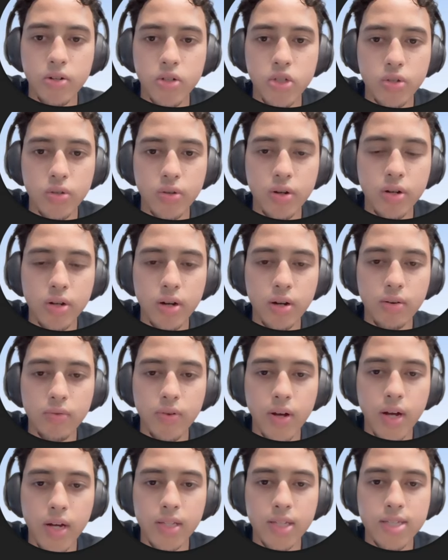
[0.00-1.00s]
so your dog
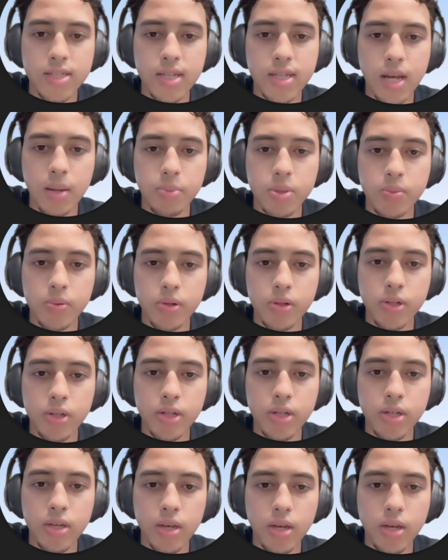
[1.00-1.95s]
finally stops pulling